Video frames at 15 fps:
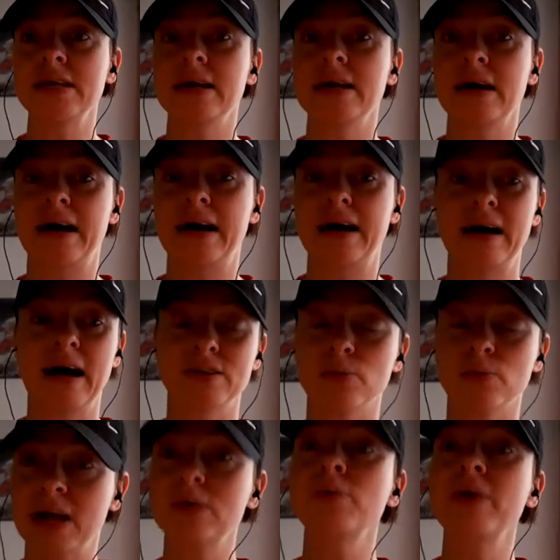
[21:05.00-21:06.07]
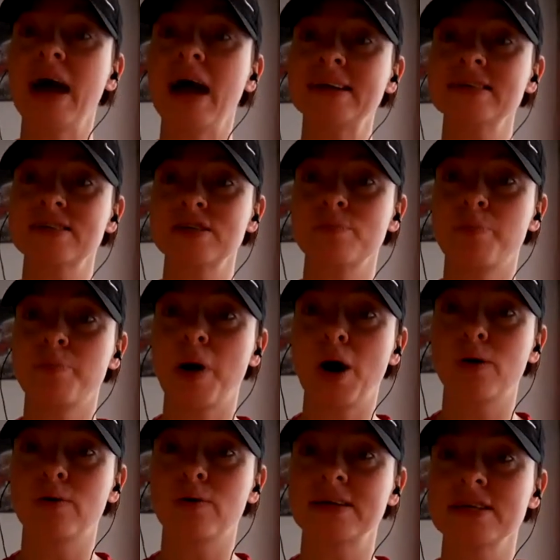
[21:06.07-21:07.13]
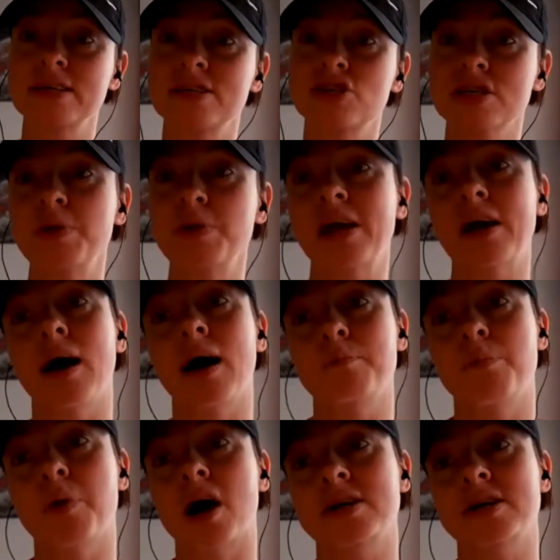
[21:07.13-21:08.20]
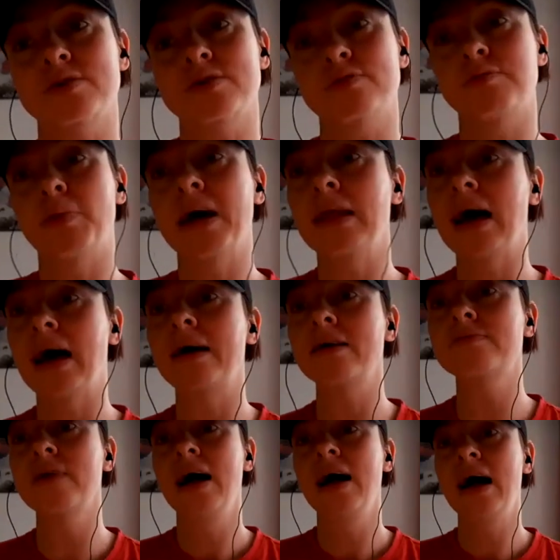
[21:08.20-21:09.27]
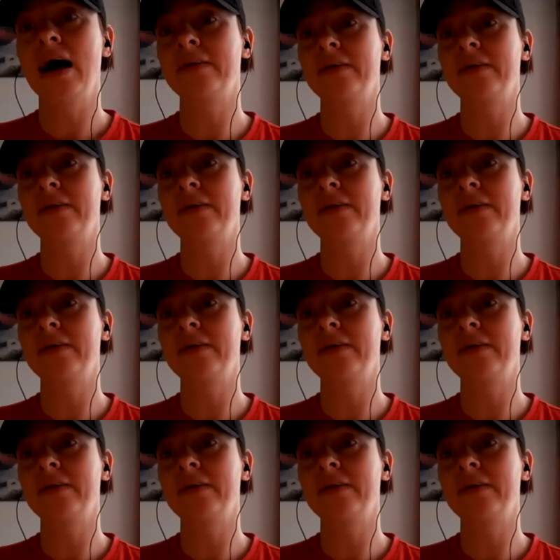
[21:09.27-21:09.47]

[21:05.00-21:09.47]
and when we had it in Poland, it just became part of my life. And